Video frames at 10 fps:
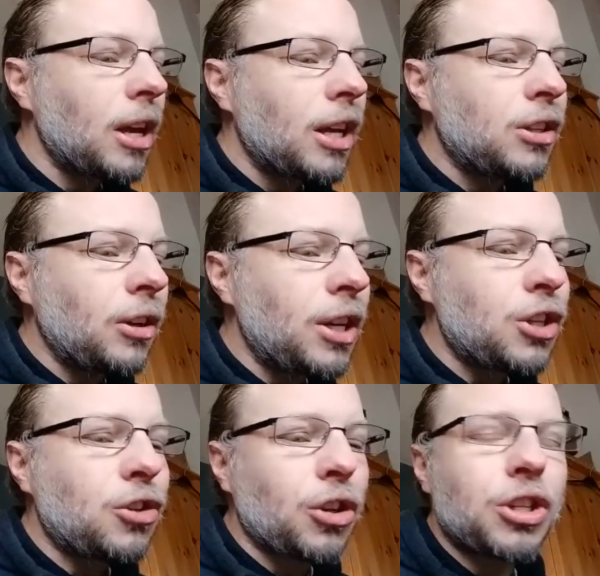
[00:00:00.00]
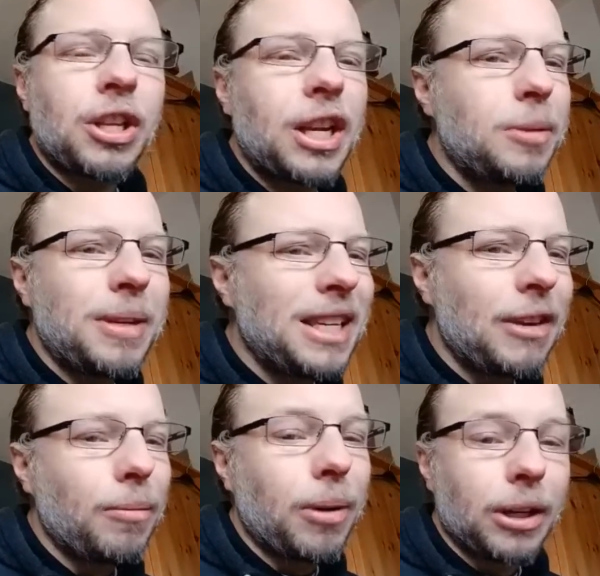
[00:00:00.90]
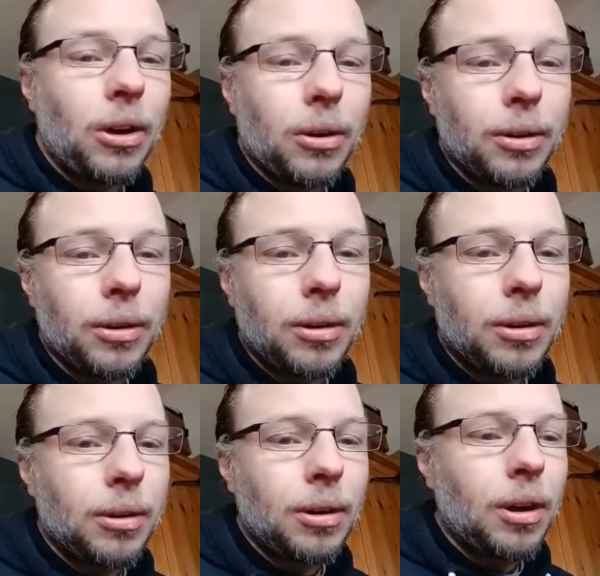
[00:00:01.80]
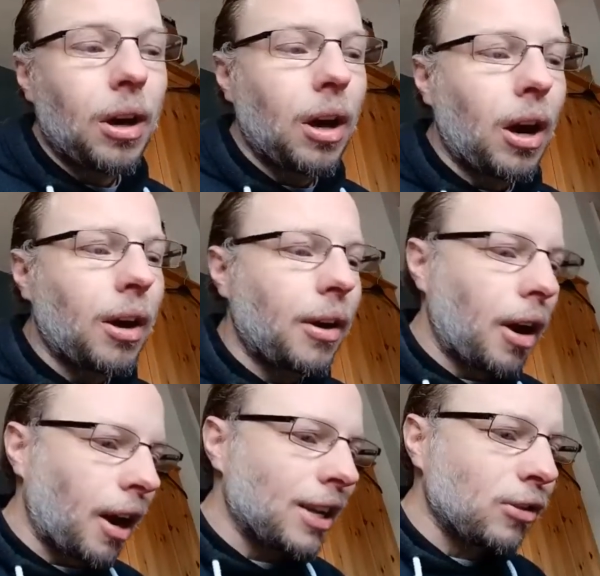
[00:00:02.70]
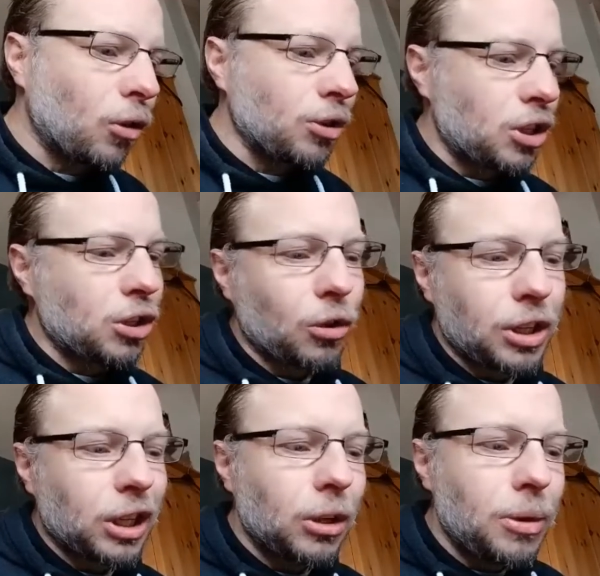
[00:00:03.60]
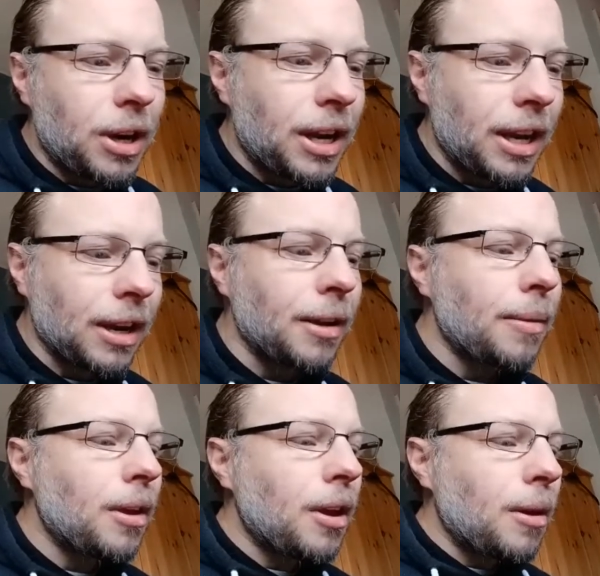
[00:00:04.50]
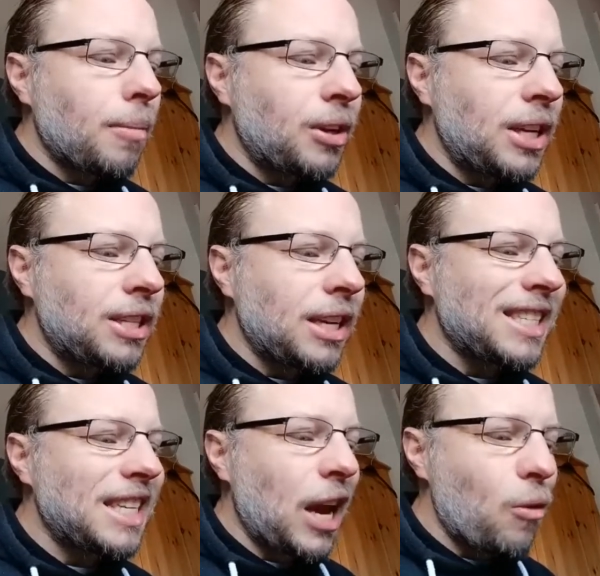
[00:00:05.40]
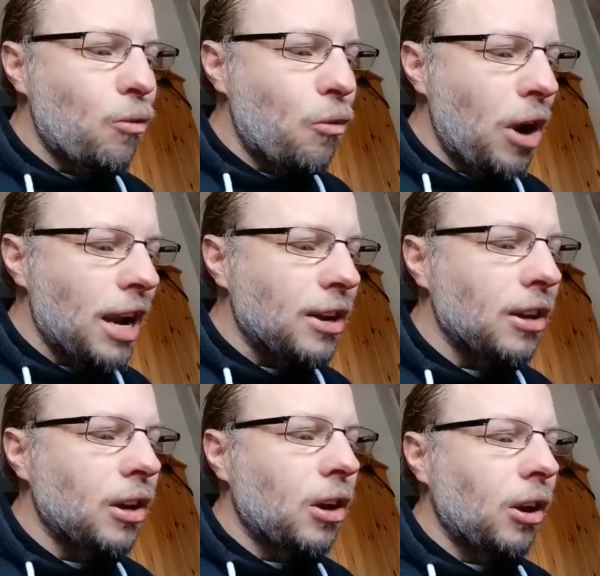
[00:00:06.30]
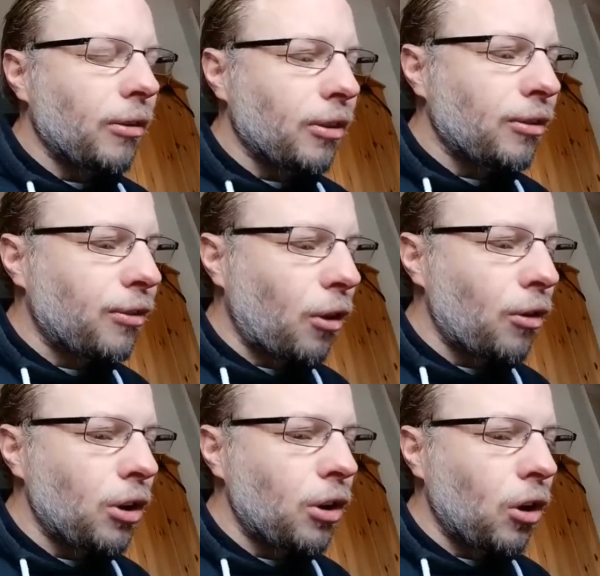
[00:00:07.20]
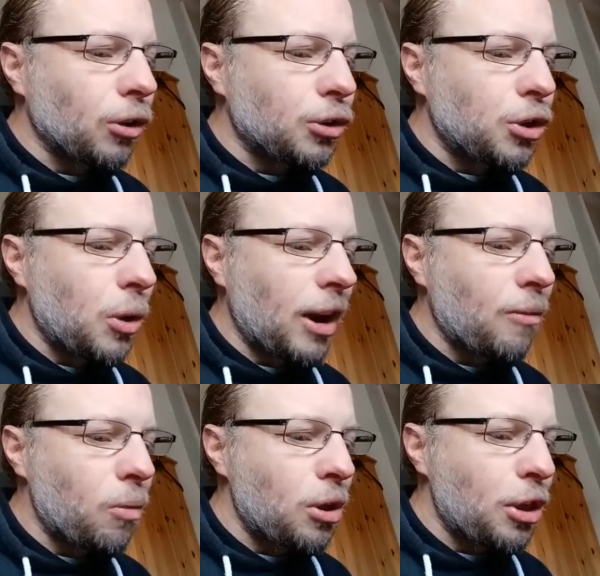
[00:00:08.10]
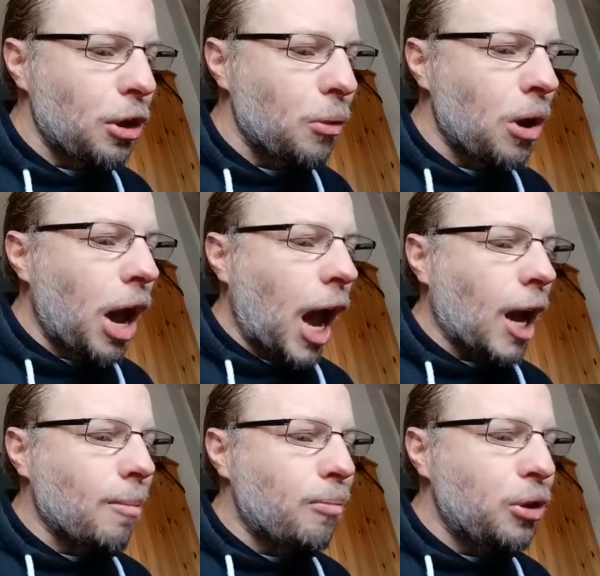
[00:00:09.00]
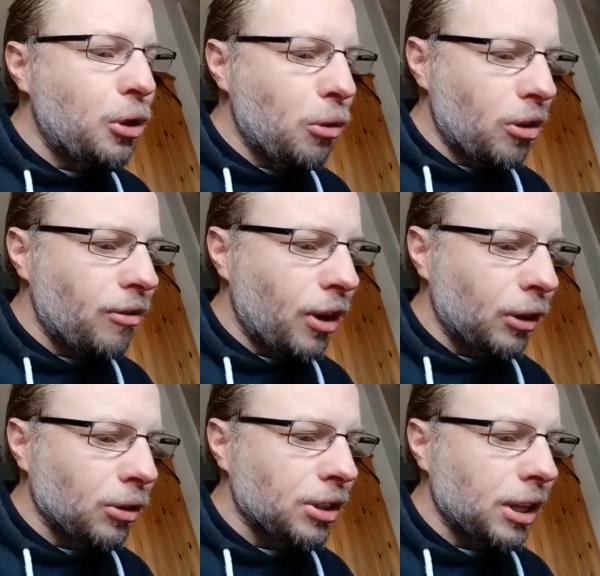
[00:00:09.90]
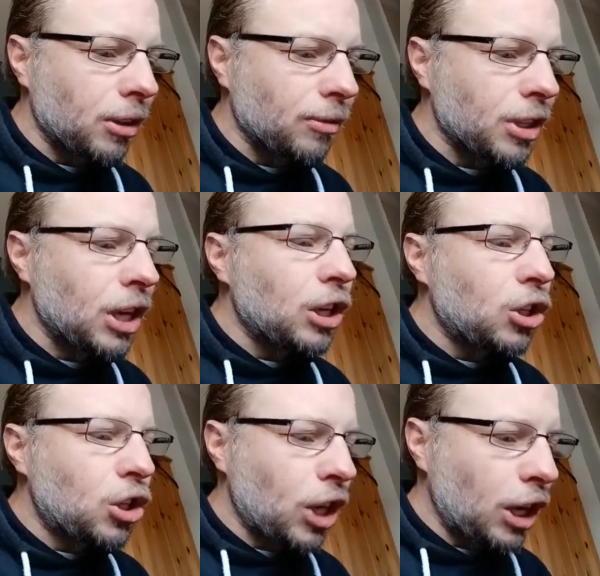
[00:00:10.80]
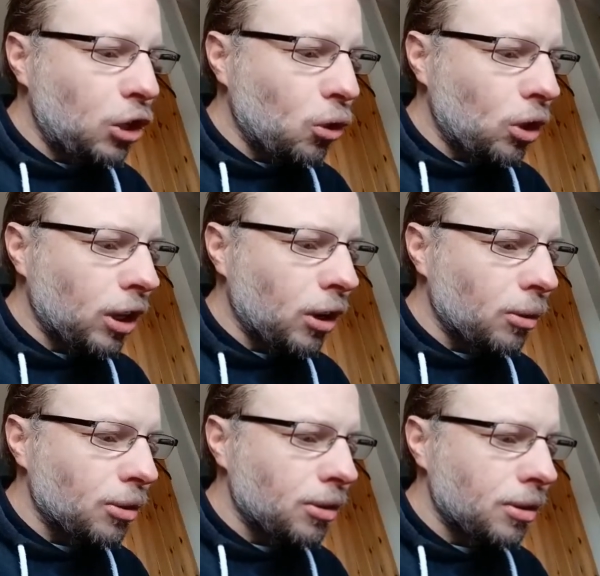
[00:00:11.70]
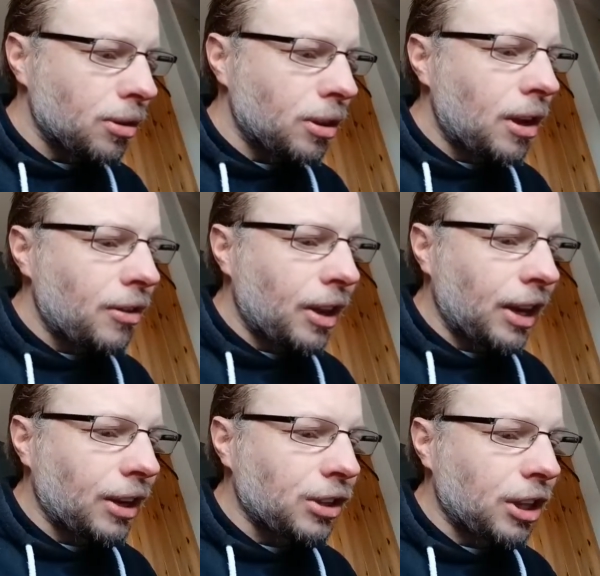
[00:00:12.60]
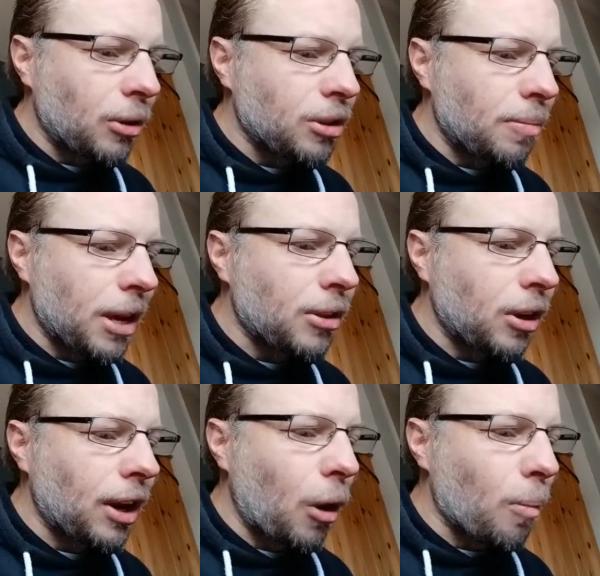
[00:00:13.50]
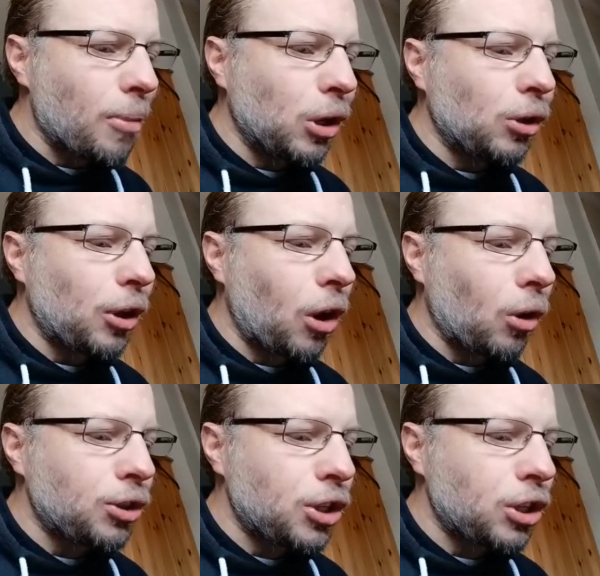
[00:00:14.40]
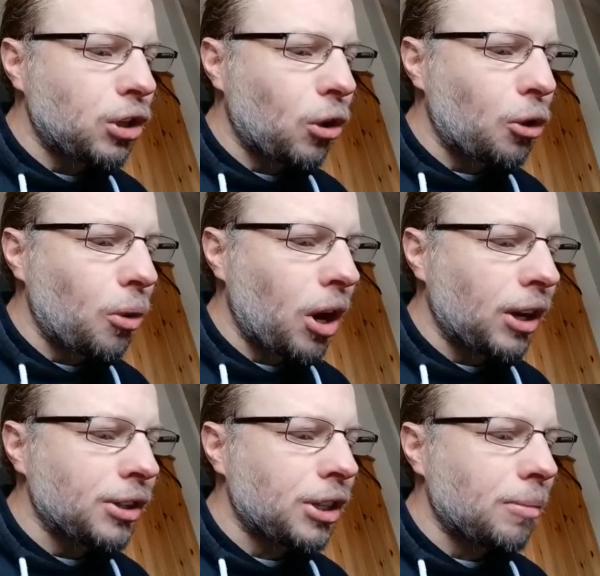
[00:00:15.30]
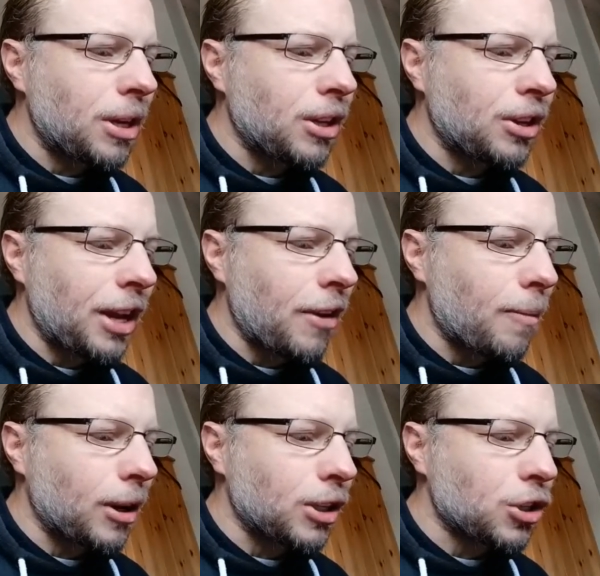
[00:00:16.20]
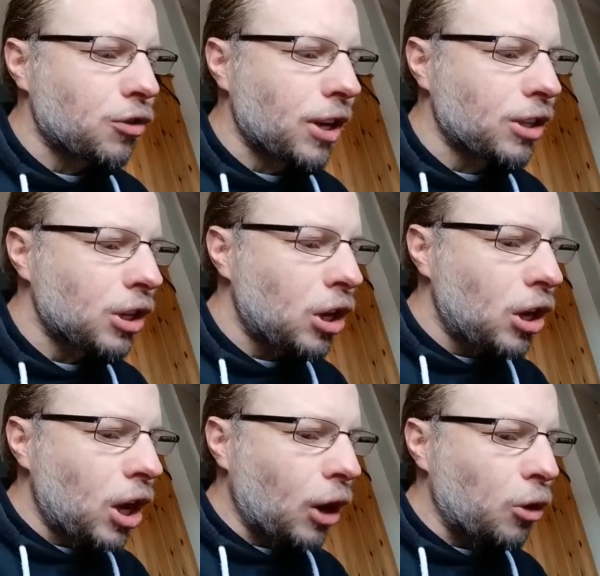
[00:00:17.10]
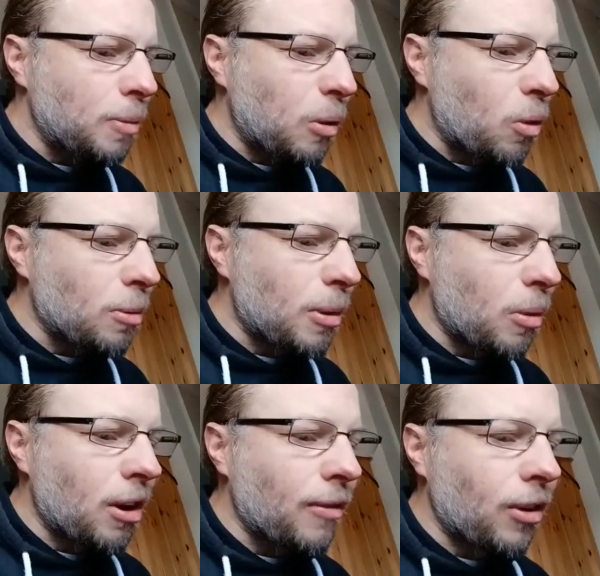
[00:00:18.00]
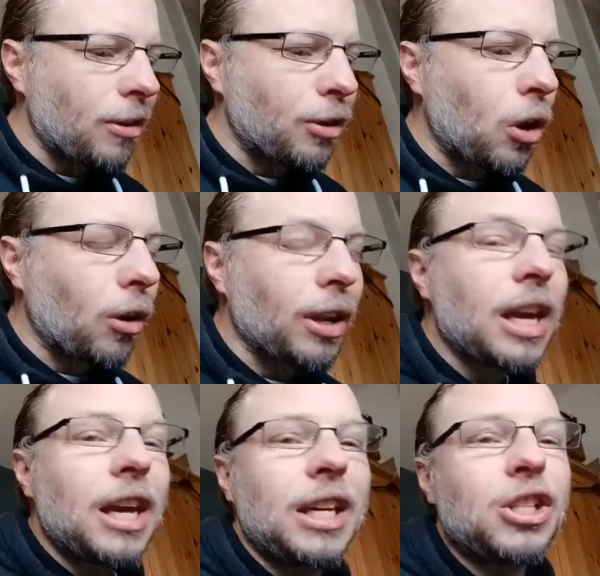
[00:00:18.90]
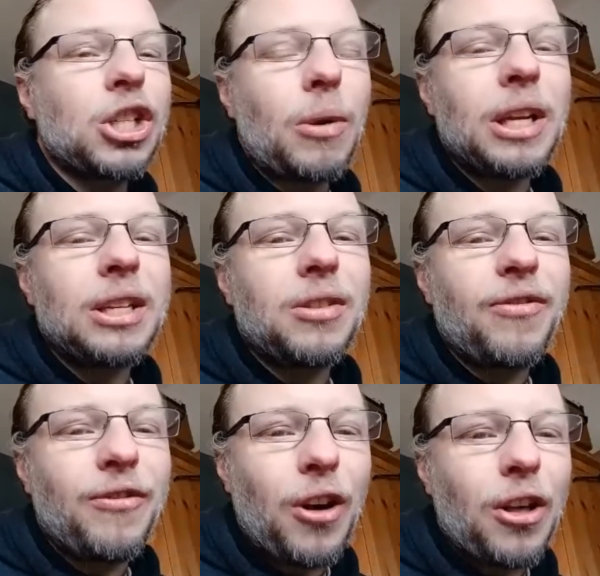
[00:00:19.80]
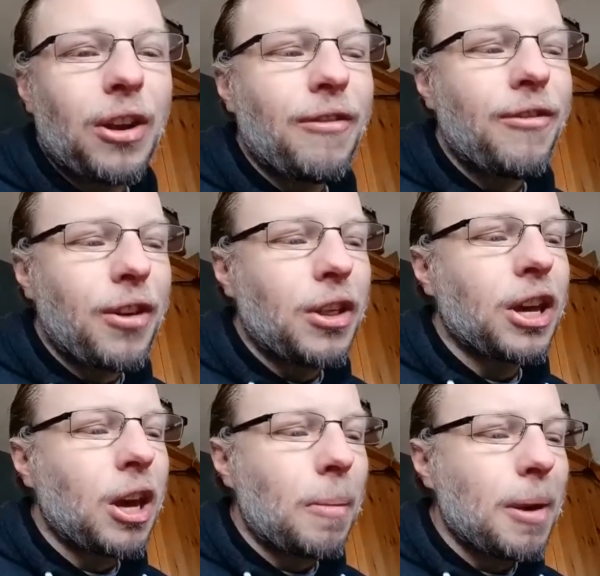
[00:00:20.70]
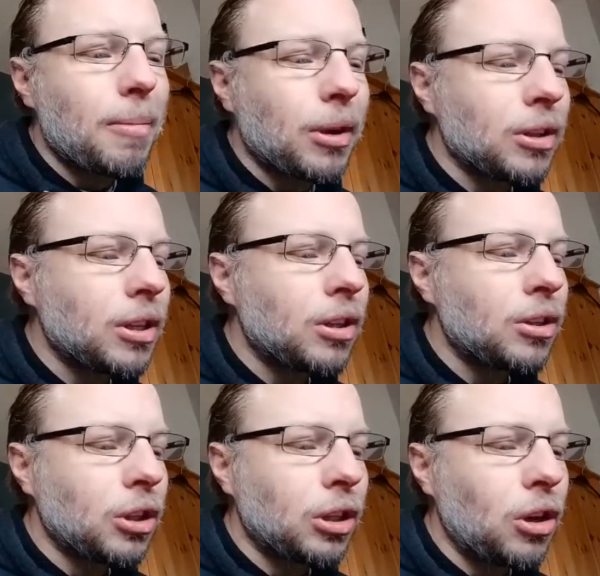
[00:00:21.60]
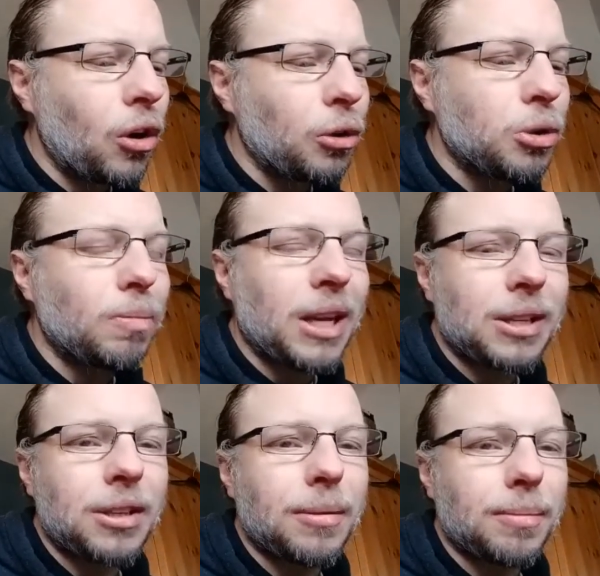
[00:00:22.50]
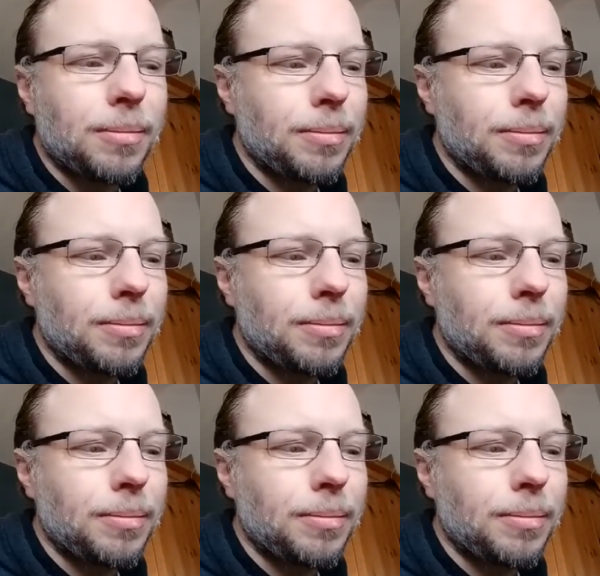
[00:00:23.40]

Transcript: It's not an instruction that he's been given by God, unless, of course, it is not included here. But he says, get rid of the foreign gods you have with you and purify yourselves. Change your clothes. Then let us go to Bethel, and I'll build an altar to God who answered me in the day of my distress and who's been with me wherever I've gone. He's showing further and further commitment to God who's blessed him.